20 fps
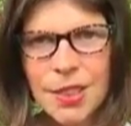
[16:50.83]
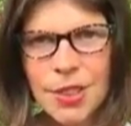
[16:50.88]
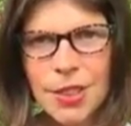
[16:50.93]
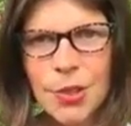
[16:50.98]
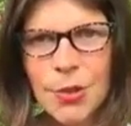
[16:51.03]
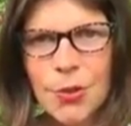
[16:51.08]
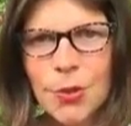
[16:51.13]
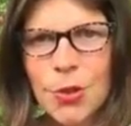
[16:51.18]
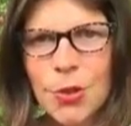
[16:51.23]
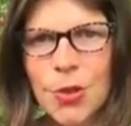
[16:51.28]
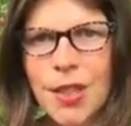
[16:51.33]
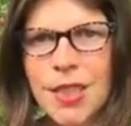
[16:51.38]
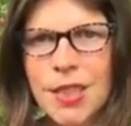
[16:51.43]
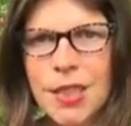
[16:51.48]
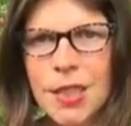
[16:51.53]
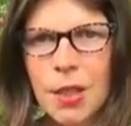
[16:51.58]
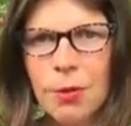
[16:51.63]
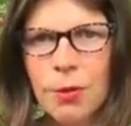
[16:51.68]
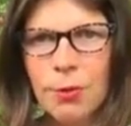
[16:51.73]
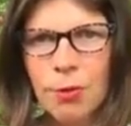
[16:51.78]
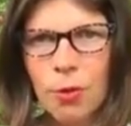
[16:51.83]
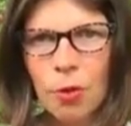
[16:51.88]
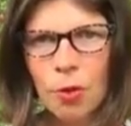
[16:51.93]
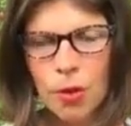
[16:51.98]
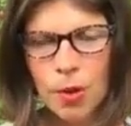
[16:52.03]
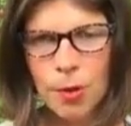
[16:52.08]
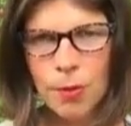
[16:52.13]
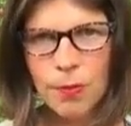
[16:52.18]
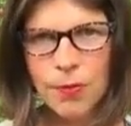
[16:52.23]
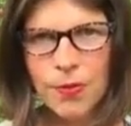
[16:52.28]
to
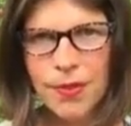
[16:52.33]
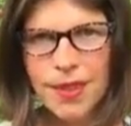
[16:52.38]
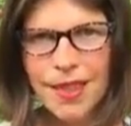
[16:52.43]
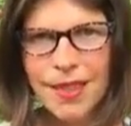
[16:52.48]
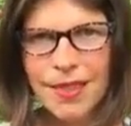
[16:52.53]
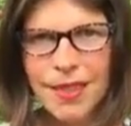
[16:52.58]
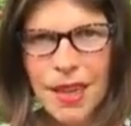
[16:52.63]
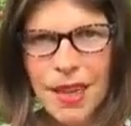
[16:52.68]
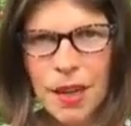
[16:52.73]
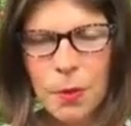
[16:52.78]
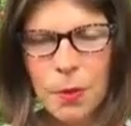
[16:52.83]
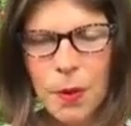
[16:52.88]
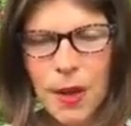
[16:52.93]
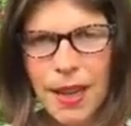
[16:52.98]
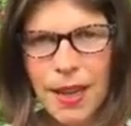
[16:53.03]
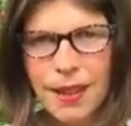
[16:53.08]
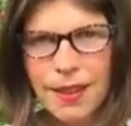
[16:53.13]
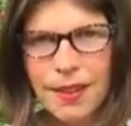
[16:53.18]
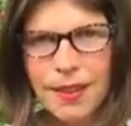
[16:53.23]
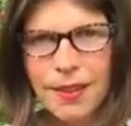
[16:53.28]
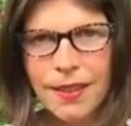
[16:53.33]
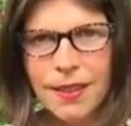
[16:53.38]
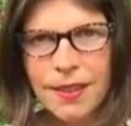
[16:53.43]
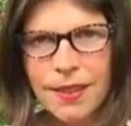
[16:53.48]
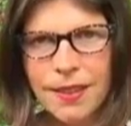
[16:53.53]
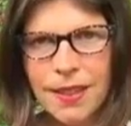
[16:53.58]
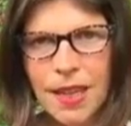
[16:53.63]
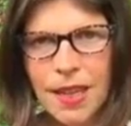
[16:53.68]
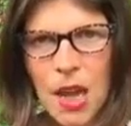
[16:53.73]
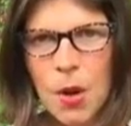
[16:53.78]
transform in that way
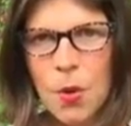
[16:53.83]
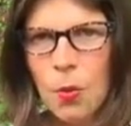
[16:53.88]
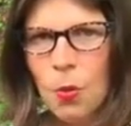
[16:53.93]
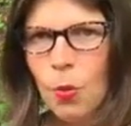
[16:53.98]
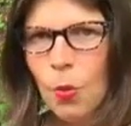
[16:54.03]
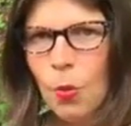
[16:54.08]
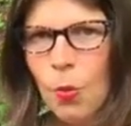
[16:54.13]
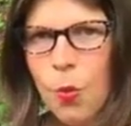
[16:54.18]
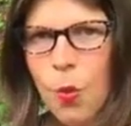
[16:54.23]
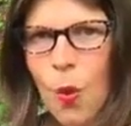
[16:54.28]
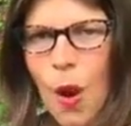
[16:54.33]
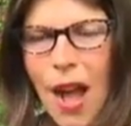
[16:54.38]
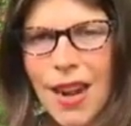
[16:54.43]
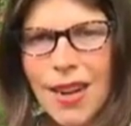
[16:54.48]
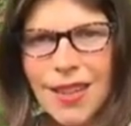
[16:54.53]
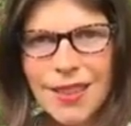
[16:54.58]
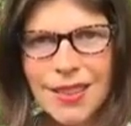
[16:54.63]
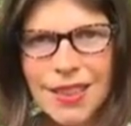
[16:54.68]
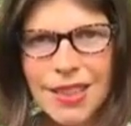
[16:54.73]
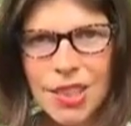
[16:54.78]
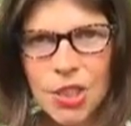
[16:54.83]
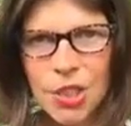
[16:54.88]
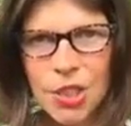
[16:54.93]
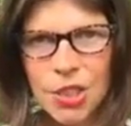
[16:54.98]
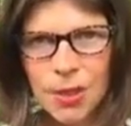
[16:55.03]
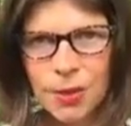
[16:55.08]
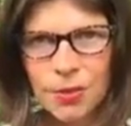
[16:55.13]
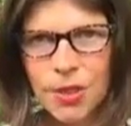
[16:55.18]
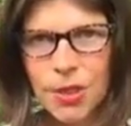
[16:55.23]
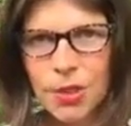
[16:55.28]
and radically
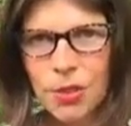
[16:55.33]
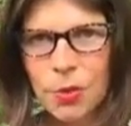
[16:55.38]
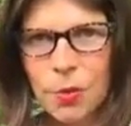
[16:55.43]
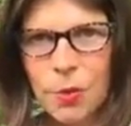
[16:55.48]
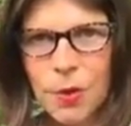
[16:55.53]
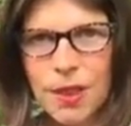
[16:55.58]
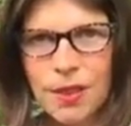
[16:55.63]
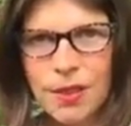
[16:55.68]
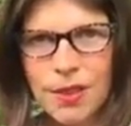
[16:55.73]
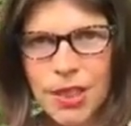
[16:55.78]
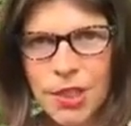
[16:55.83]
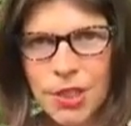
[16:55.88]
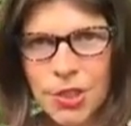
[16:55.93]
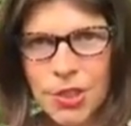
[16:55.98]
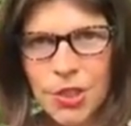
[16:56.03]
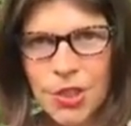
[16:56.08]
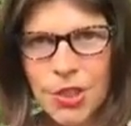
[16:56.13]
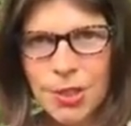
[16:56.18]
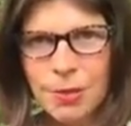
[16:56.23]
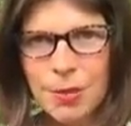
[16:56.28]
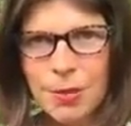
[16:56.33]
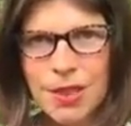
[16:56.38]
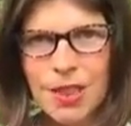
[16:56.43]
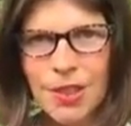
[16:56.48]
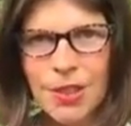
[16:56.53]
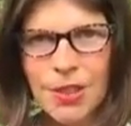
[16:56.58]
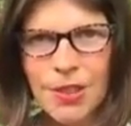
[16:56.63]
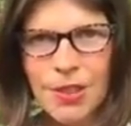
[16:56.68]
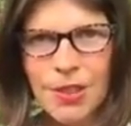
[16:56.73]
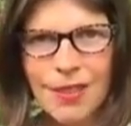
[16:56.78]
shift their relationships
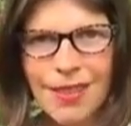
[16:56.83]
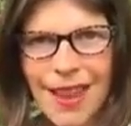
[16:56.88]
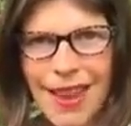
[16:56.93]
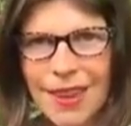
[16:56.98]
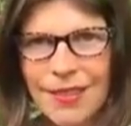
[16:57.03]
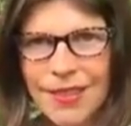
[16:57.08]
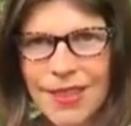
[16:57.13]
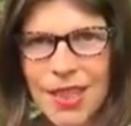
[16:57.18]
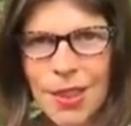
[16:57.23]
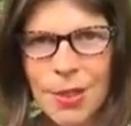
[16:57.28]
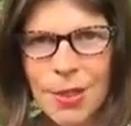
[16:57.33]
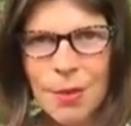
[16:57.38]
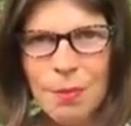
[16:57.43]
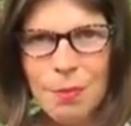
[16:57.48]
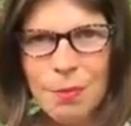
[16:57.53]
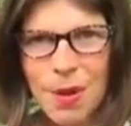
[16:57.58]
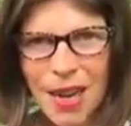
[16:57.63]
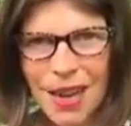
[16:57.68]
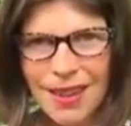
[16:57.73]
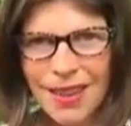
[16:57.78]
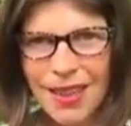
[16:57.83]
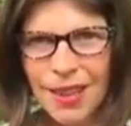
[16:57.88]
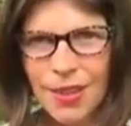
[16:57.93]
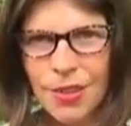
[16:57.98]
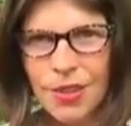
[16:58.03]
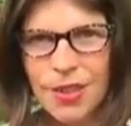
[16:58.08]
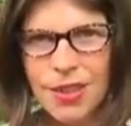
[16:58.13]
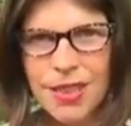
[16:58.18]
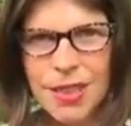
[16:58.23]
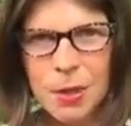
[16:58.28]
and their lives and their body and
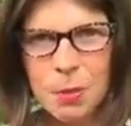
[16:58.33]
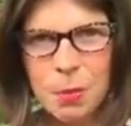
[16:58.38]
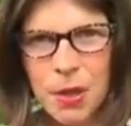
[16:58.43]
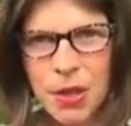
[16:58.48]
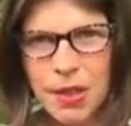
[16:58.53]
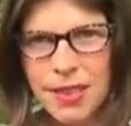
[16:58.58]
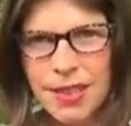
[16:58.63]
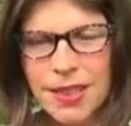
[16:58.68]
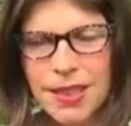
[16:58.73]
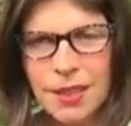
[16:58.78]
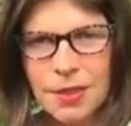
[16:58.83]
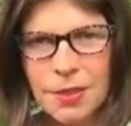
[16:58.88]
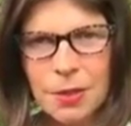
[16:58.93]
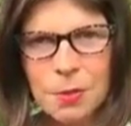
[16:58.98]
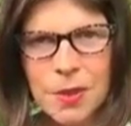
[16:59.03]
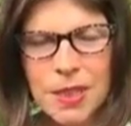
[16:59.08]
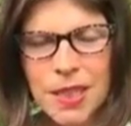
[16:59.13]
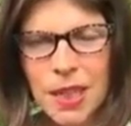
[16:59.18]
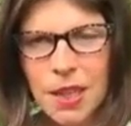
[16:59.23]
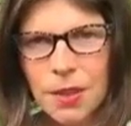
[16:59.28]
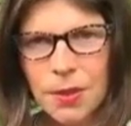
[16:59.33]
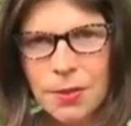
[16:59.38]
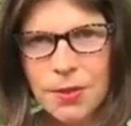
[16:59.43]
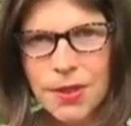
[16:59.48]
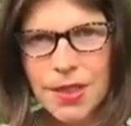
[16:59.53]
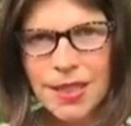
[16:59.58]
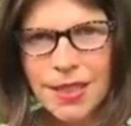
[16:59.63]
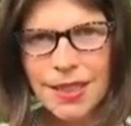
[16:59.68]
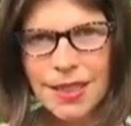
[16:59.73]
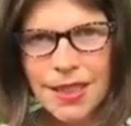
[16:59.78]
their experience of
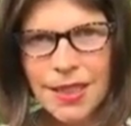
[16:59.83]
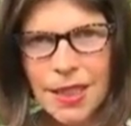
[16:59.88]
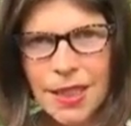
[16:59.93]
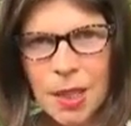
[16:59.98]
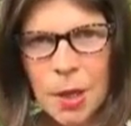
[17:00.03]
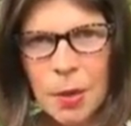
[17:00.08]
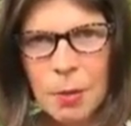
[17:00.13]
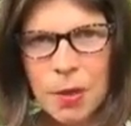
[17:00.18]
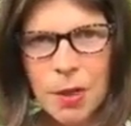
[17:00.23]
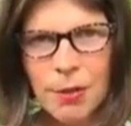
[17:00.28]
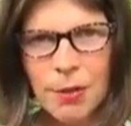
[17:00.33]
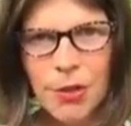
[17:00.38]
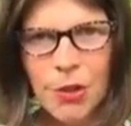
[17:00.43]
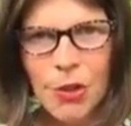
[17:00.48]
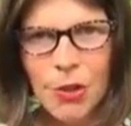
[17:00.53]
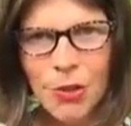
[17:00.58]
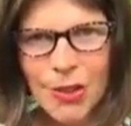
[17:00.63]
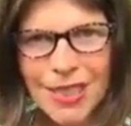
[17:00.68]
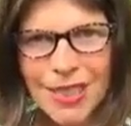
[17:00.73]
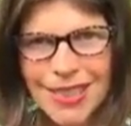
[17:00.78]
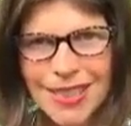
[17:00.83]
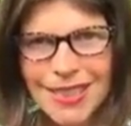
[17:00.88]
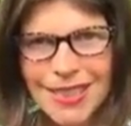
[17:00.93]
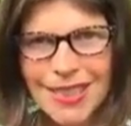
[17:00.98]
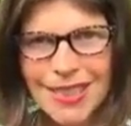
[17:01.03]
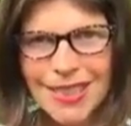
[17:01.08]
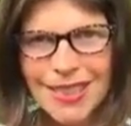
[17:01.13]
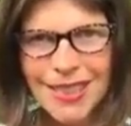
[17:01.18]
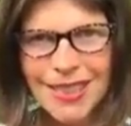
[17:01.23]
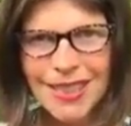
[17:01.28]
themselves. But if you're
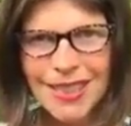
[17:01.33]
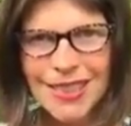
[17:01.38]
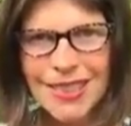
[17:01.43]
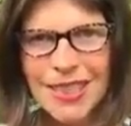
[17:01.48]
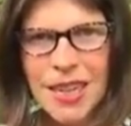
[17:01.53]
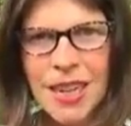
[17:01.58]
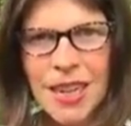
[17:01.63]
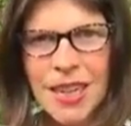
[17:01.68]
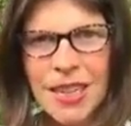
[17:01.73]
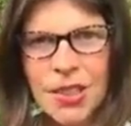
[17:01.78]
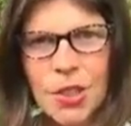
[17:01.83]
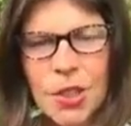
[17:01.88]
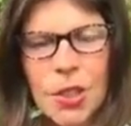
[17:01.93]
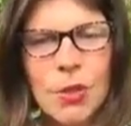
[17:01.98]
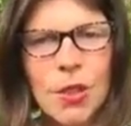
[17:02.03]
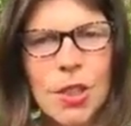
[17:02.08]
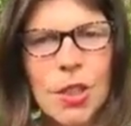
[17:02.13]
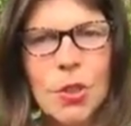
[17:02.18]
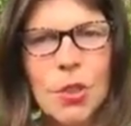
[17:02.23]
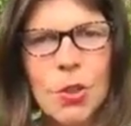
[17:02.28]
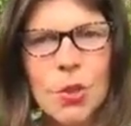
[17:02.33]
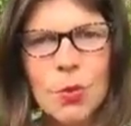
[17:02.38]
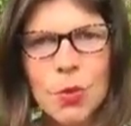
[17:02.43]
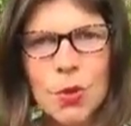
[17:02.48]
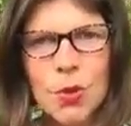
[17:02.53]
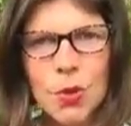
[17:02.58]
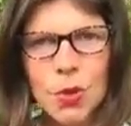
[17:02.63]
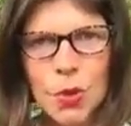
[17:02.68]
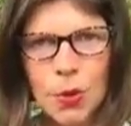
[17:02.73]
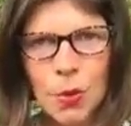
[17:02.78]
listening to this, I know that you
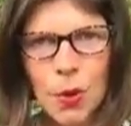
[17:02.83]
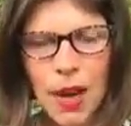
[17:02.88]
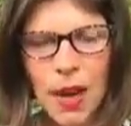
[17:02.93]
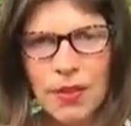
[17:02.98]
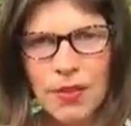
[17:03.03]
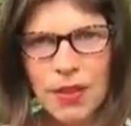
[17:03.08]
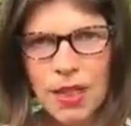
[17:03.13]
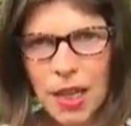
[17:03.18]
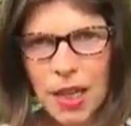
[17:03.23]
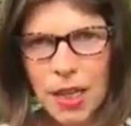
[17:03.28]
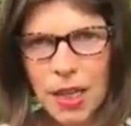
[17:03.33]
do have that